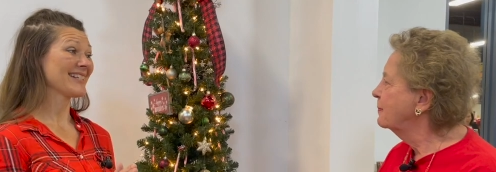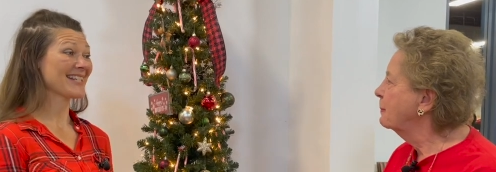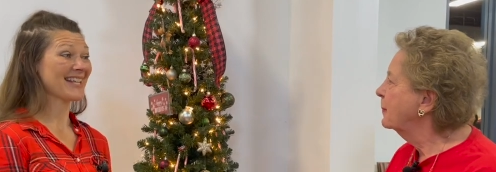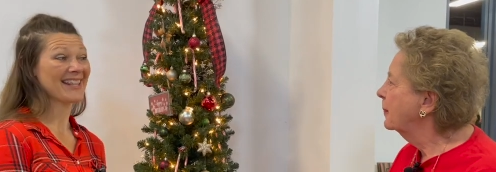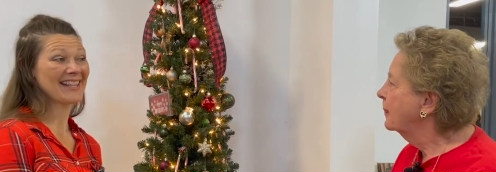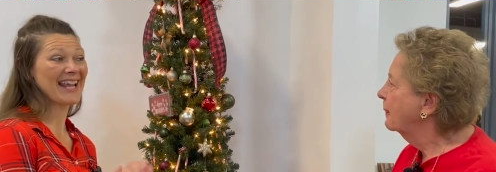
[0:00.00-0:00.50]

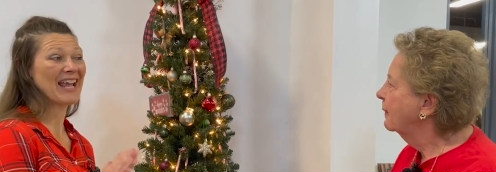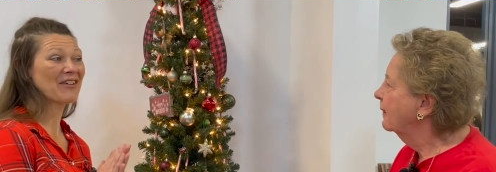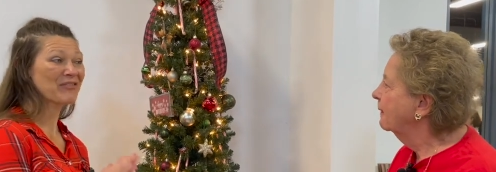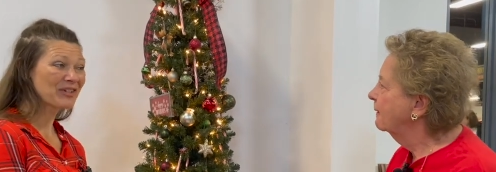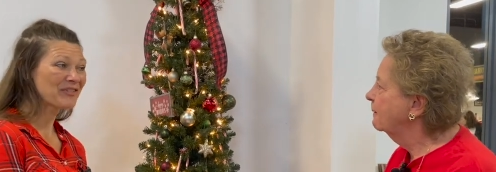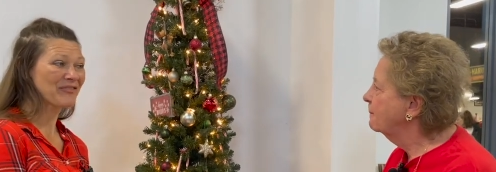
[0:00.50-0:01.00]
Speaker 1: say that
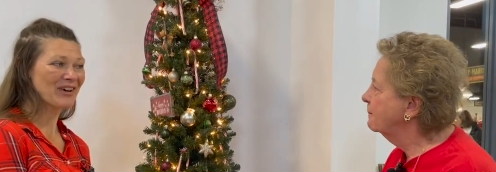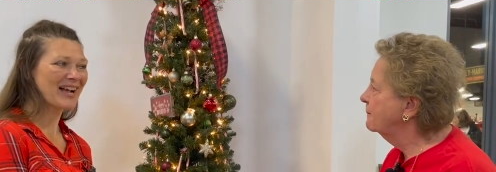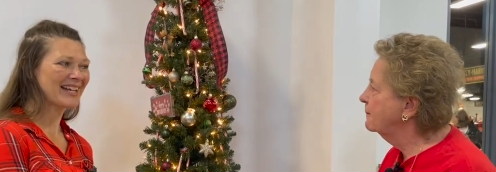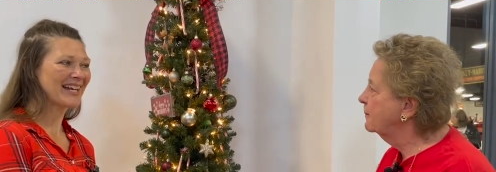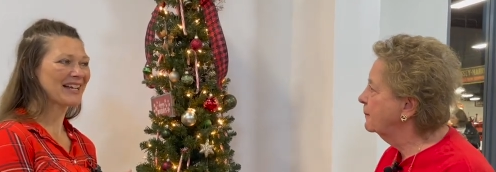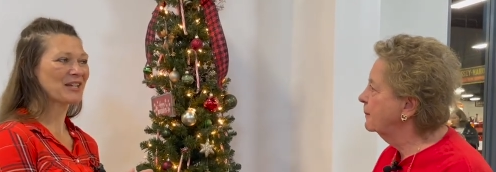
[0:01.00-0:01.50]
every
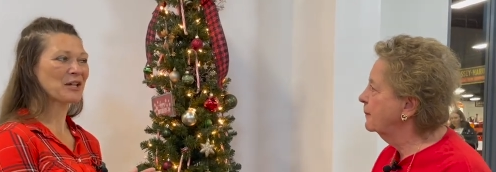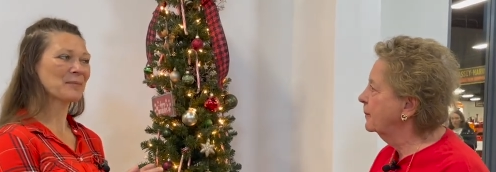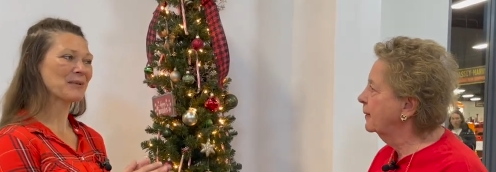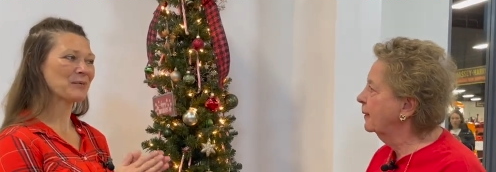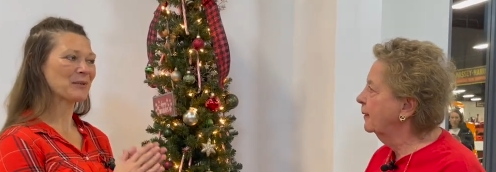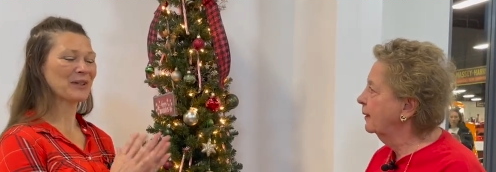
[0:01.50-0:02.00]
Friday I
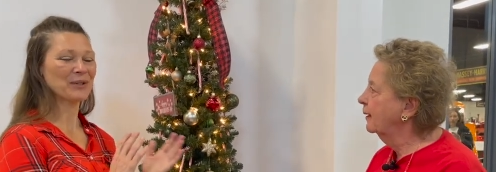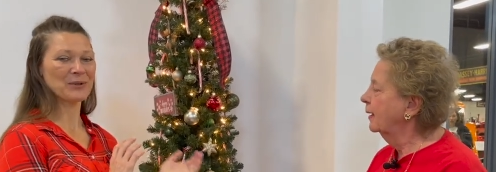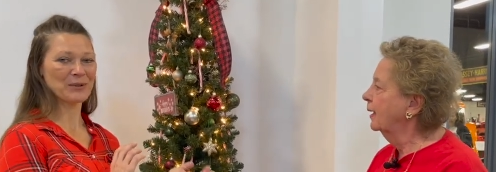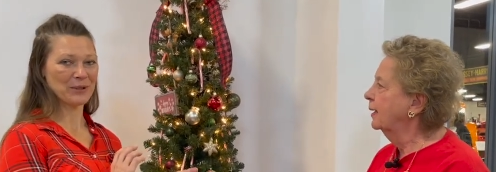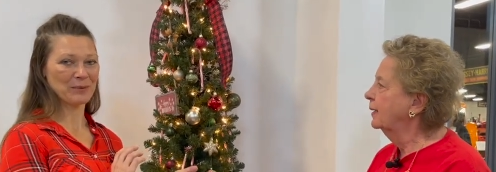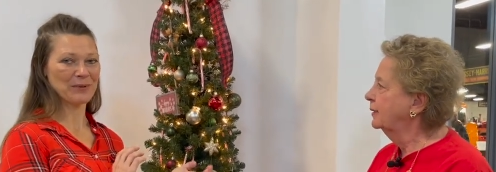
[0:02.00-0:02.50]
come in with a
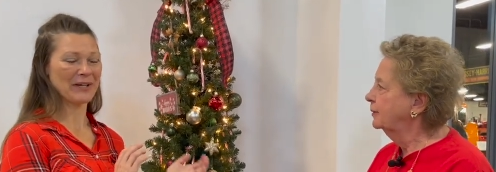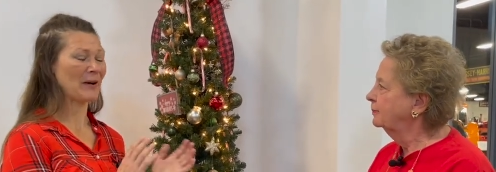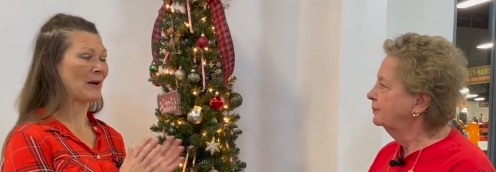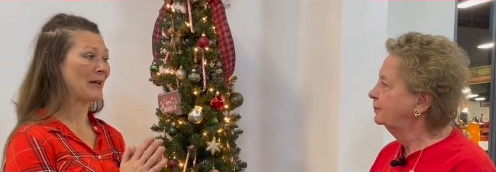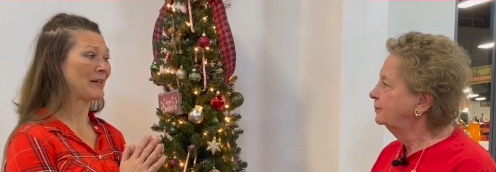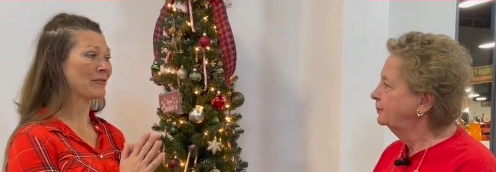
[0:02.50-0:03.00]
group
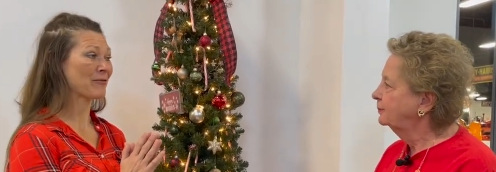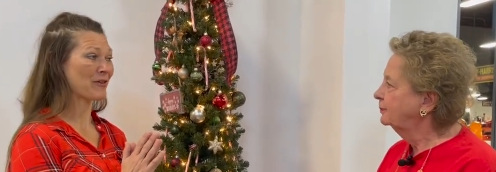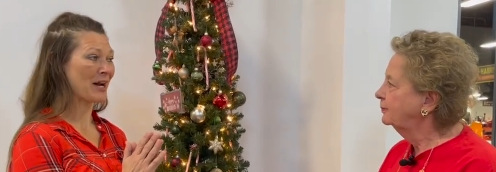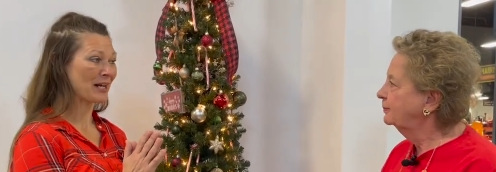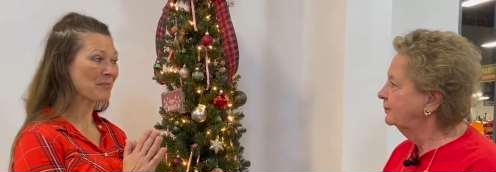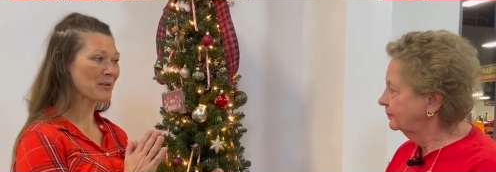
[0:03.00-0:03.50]
on
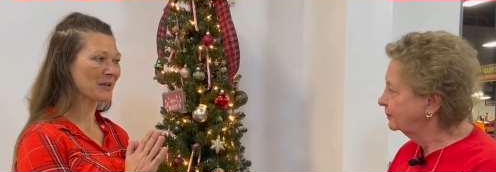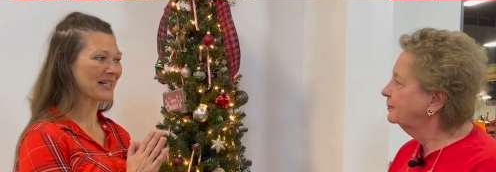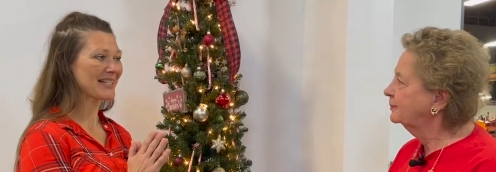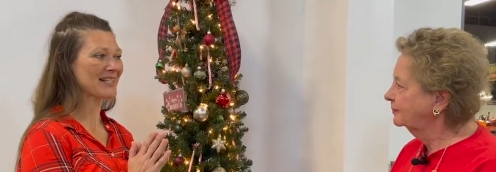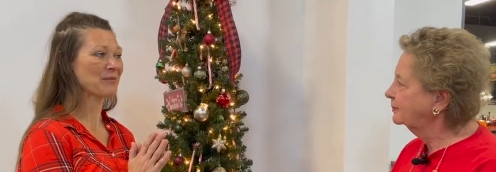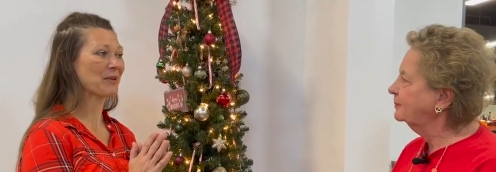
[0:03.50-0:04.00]
Friday
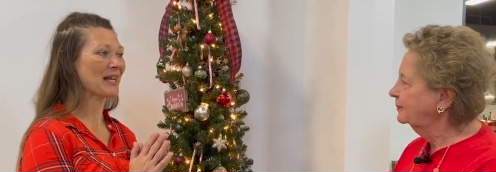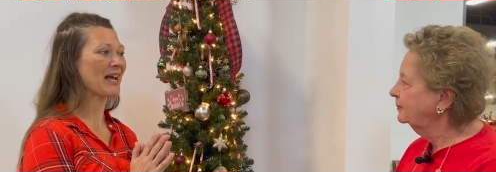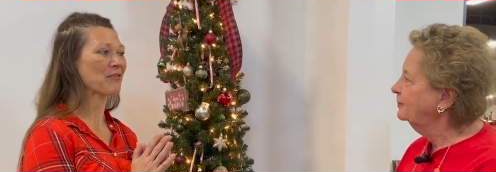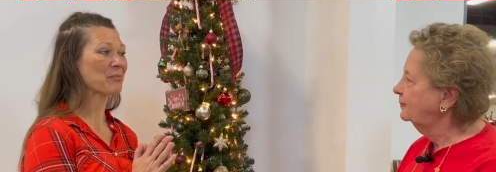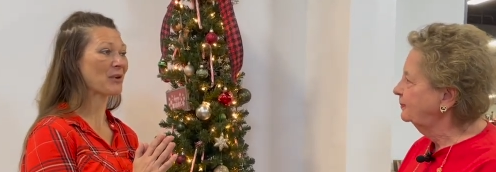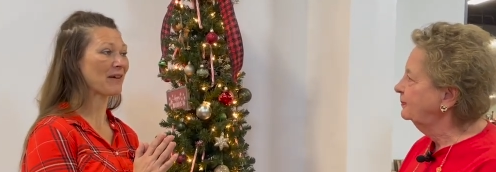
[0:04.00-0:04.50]
mornings and we
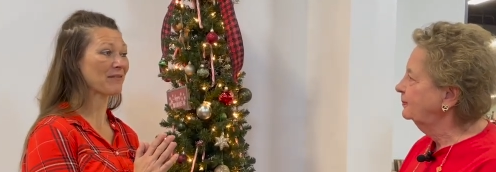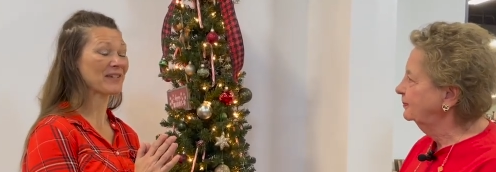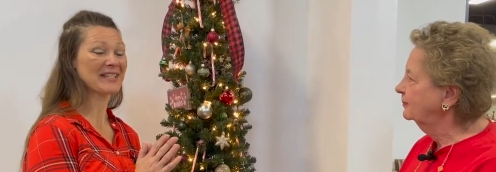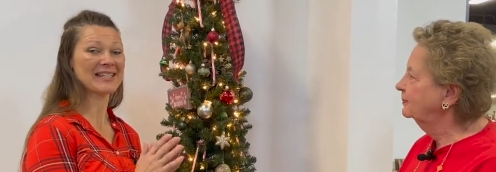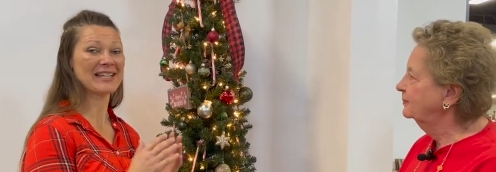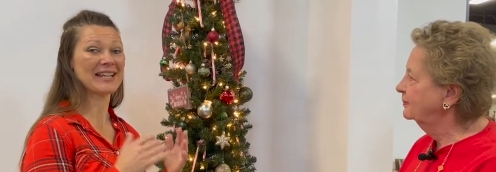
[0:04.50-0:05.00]
have
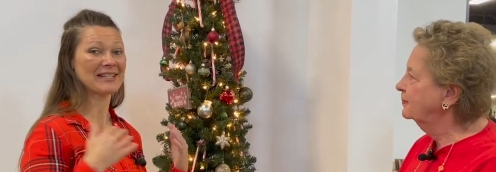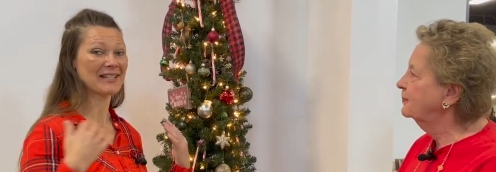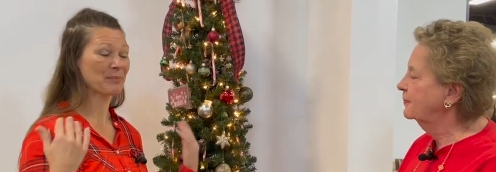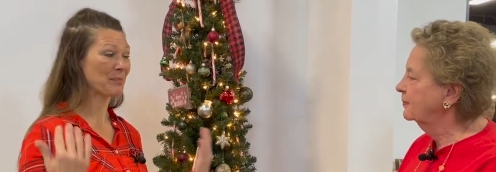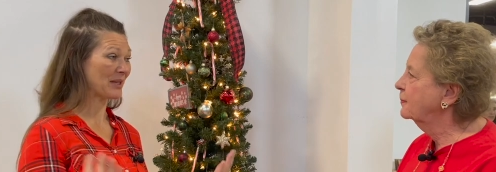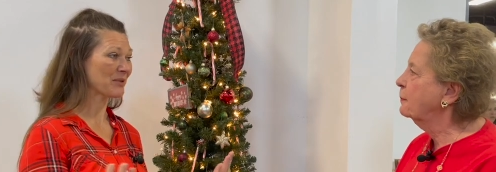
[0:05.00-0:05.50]
breakfast as
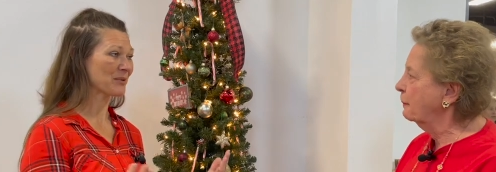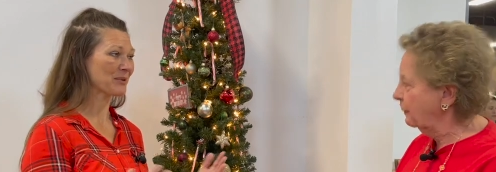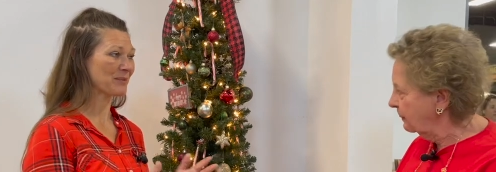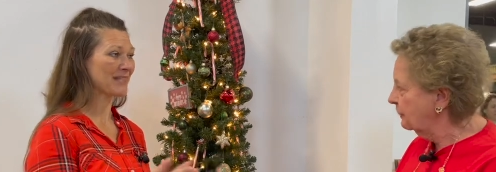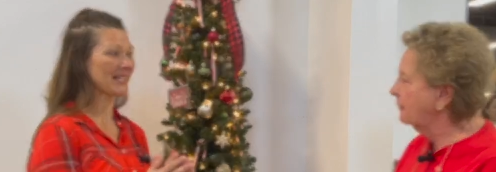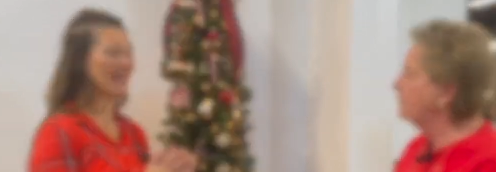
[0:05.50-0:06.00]
a big
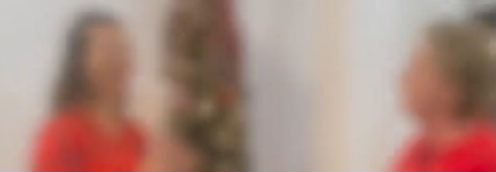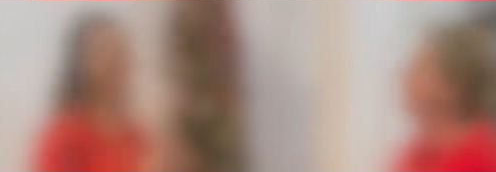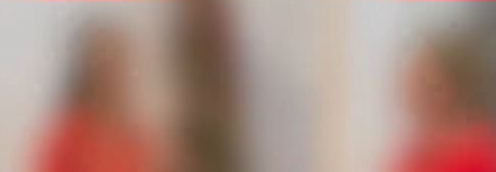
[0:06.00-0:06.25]
group together.